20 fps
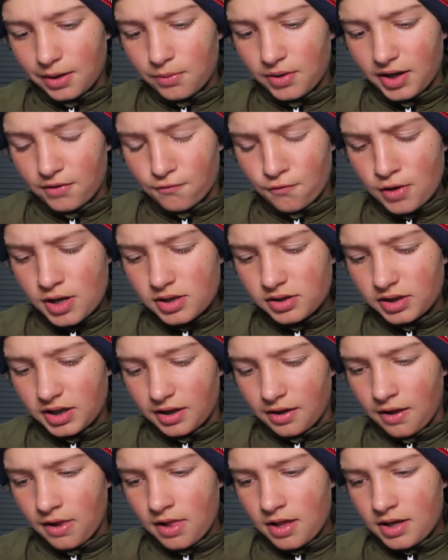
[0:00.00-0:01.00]
They were
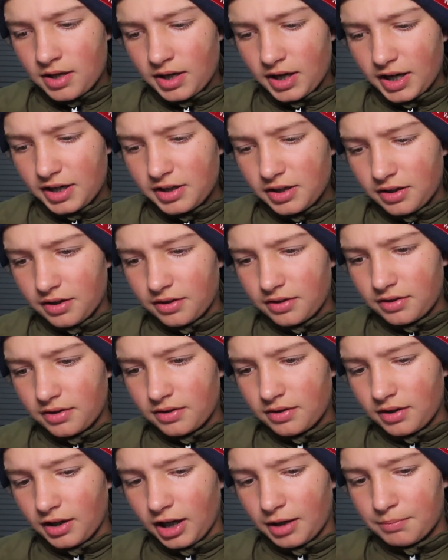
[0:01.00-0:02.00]
really in it
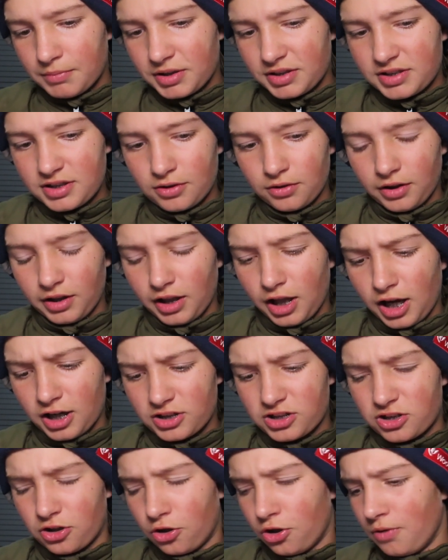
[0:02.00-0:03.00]
until the
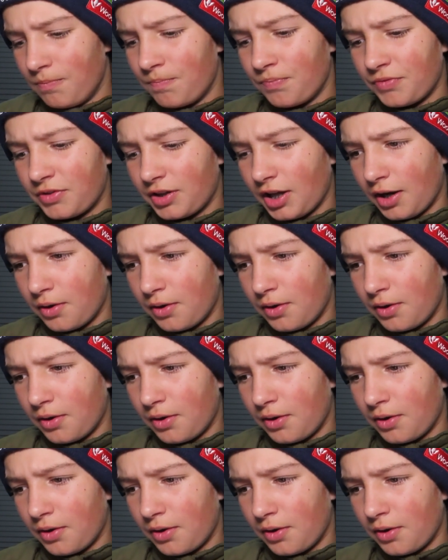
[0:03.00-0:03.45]
last term.